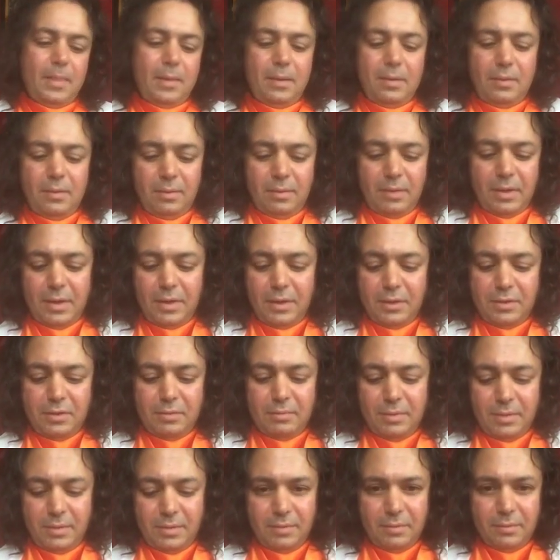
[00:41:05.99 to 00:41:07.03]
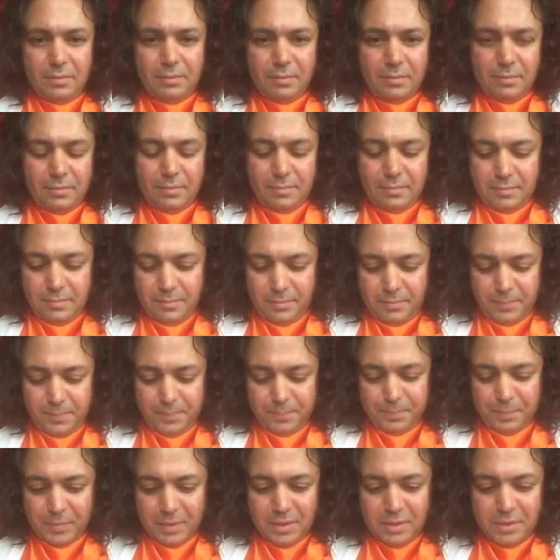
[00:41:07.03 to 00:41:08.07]
Oh, I need to be
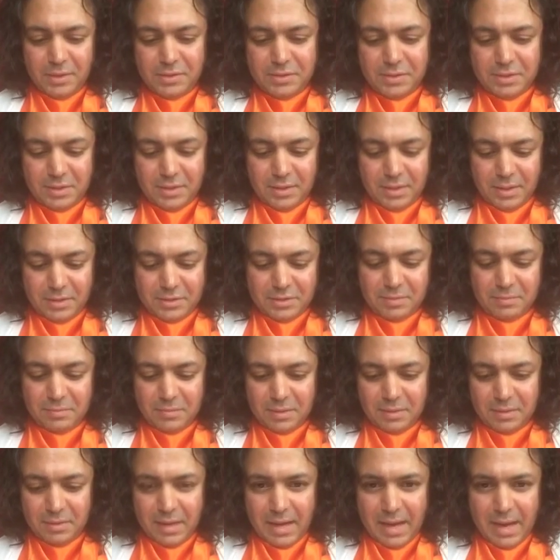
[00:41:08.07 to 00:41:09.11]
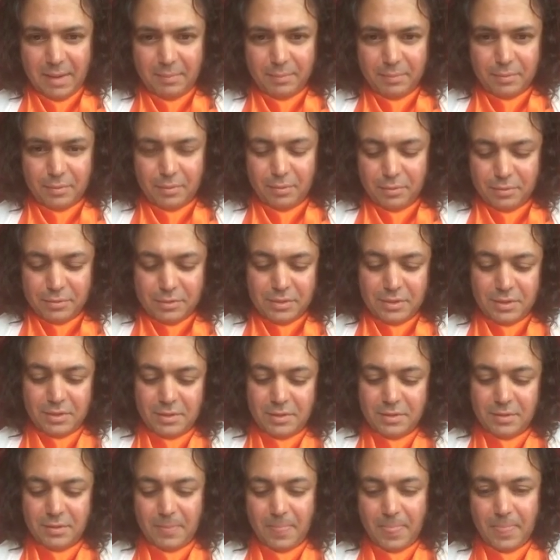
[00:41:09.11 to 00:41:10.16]
listening at something in the app close here.
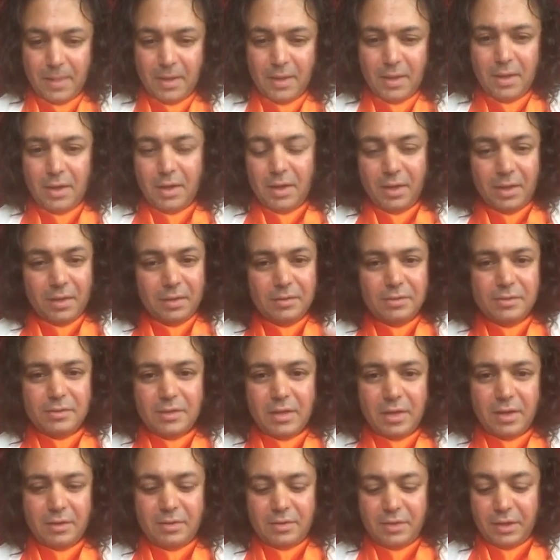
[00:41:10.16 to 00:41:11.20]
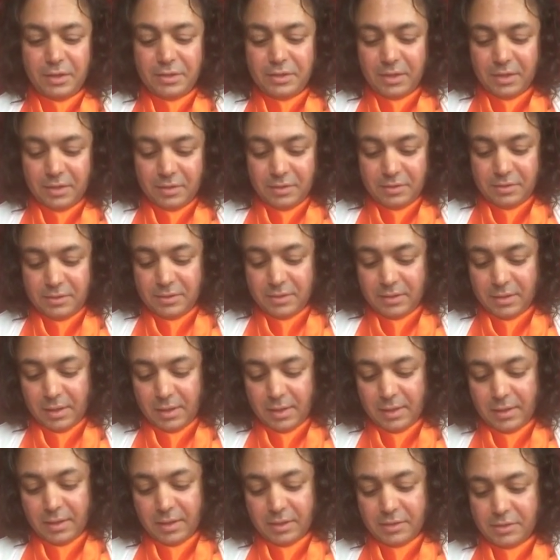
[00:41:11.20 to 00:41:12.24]
This is not a teaching, this is not a
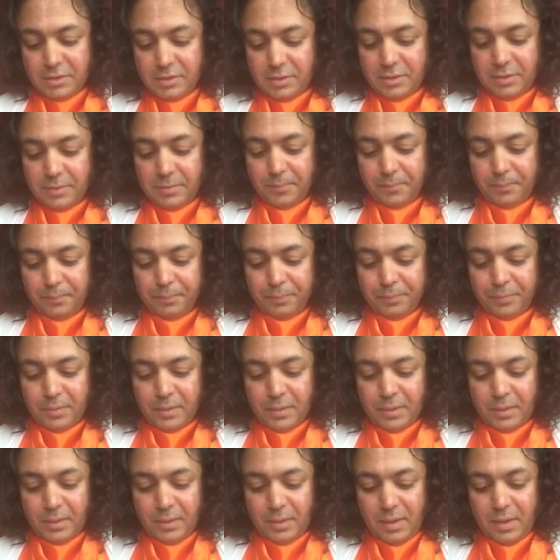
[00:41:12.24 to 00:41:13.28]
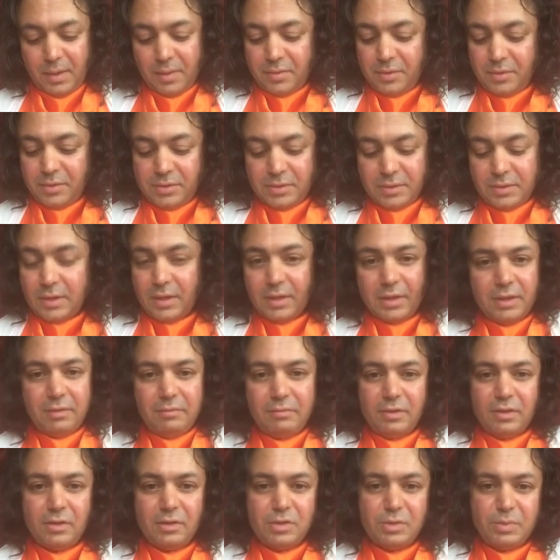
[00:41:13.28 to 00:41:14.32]
lecture, this is not
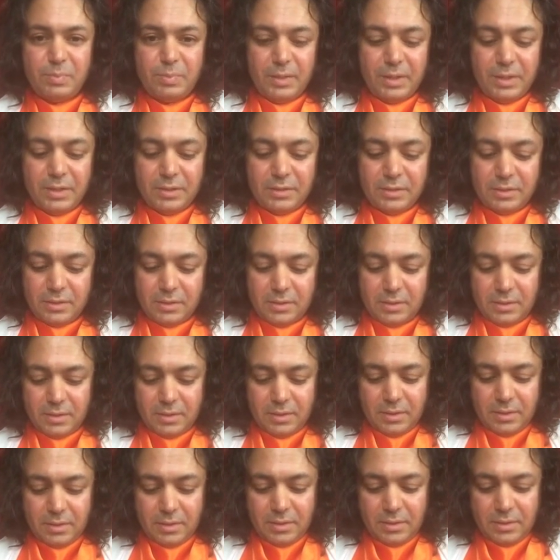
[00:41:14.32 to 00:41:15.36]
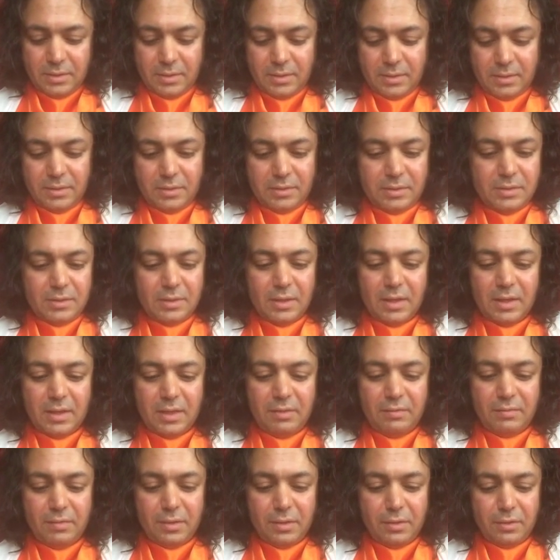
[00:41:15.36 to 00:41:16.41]
giving a speech, this is not
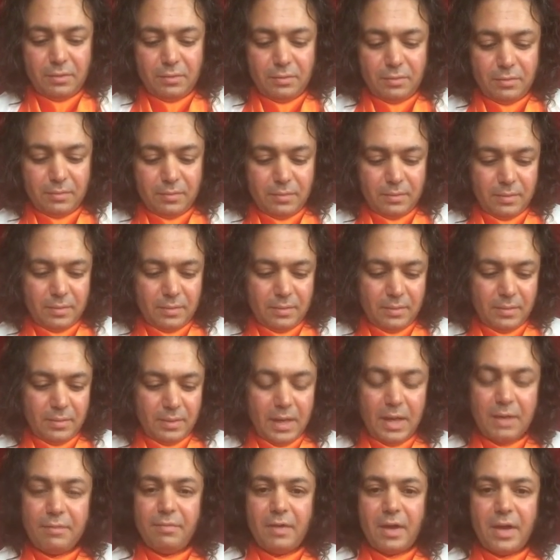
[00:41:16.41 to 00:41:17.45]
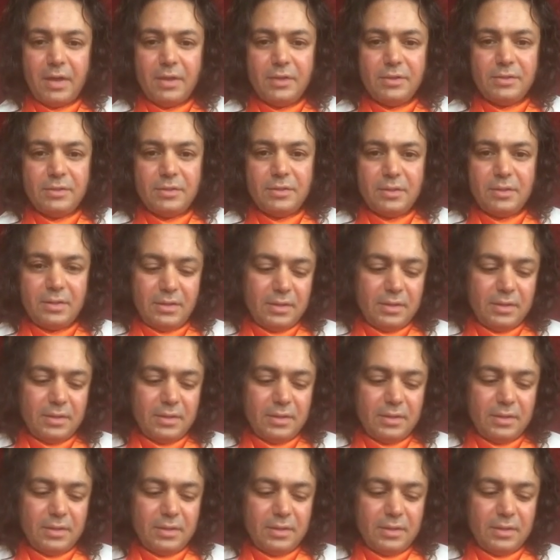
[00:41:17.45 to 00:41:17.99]
giving you advice.